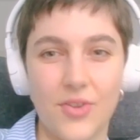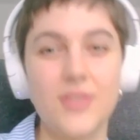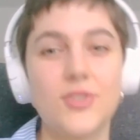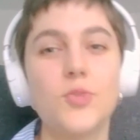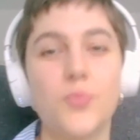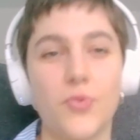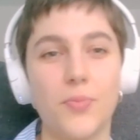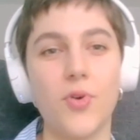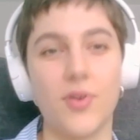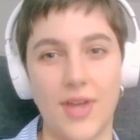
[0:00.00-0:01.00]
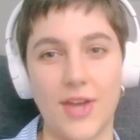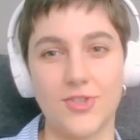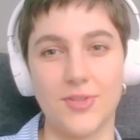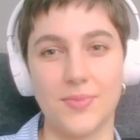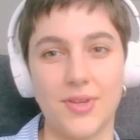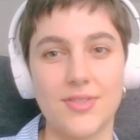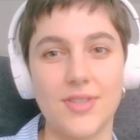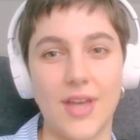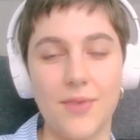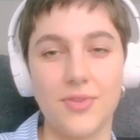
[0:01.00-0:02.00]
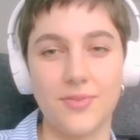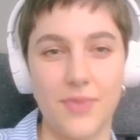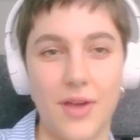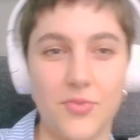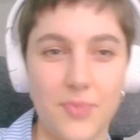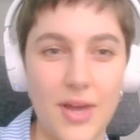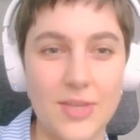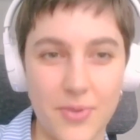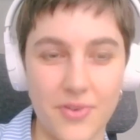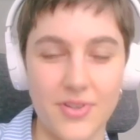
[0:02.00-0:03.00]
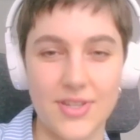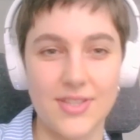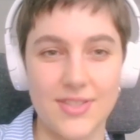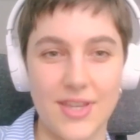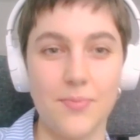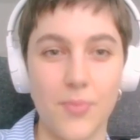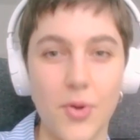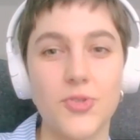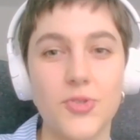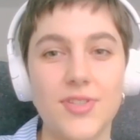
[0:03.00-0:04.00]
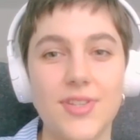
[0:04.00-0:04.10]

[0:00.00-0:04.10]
Oh, that's super important actually, because out of my experience, I'd say most